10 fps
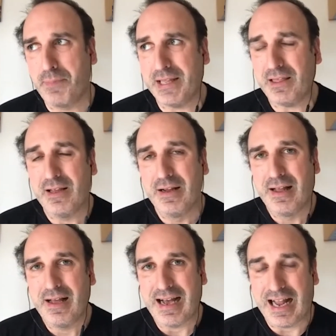But
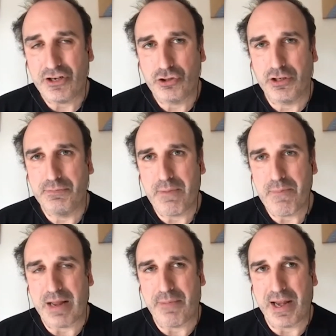also, it's been
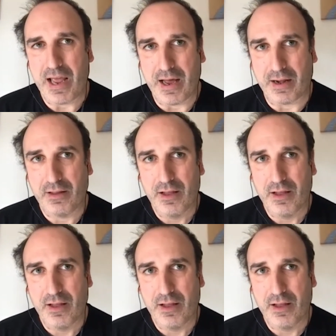very, very hard.